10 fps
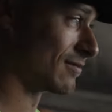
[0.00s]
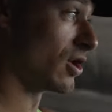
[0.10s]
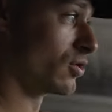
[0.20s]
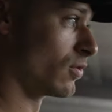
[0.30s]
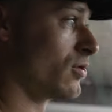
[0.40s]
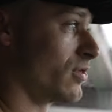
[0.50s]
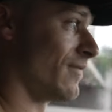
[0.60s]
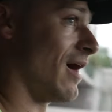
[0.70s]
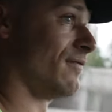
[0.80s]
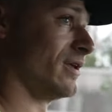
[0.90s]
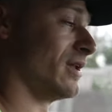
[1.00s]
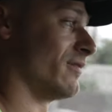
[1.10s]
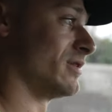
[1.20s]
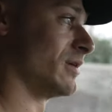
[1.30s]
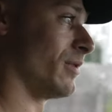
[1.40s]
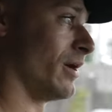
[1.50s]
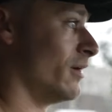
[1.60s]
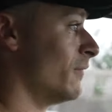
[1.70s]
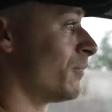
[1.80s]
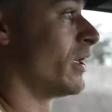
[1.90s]
the growth of ALPHALETE and everything. But
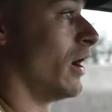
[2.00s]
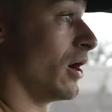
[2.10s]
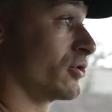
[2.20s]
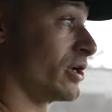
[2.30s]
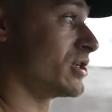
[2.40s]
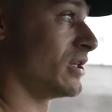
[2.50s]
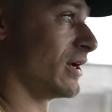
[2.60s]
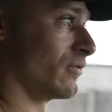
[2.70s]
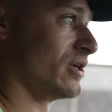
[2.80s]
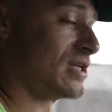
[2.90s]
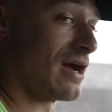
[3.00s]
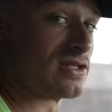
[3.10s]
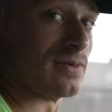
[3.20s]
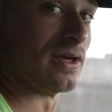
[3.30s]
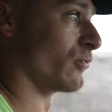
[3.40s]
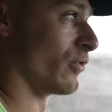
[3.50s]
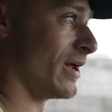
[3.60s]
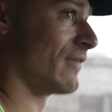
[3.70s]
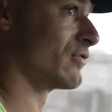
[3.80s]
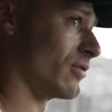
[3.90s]
Christian like reached out to me right
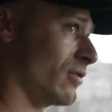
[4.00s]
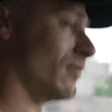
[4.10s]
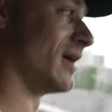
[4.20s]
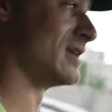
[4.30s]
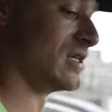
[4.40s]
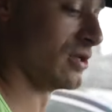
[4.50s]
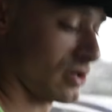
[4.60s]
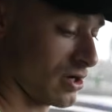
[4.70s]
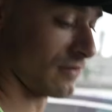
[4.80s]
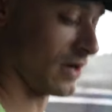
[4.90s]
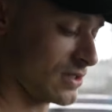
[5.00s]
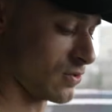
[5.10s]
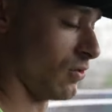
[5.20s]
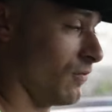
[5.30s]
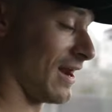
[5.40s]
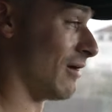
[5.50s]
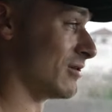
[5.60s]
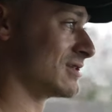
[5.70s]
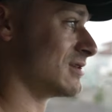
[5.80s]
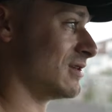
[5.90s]
after my senior year of high school, and I
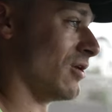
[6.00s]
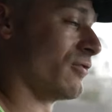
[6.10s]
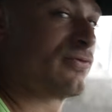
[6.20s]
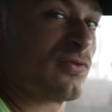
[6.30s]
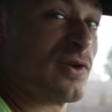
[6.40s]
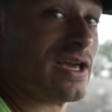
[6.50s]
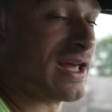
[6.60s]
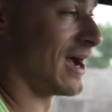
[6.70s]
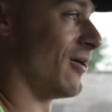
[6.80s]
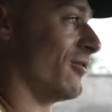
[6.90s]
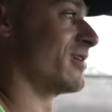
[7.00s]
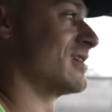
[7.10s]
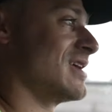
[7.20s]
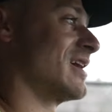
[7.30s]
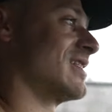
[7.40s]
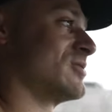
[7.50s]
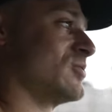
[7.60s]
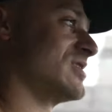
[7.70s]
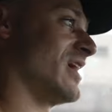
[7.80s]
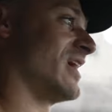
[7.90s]
was, you know, freaking out because like this
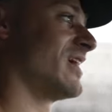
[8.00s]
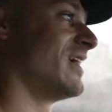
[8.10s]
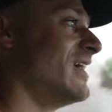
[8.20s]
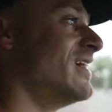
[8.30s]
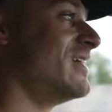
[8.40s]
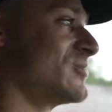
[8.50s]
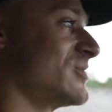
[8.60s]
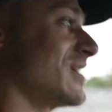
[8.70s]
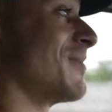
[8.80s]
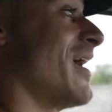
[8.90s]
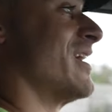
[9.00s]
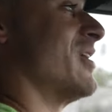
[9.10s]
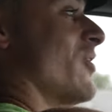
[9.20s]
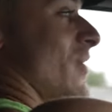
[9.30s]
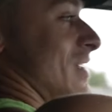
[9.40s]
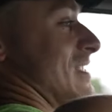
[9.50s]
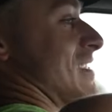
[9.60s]
was like my hero at the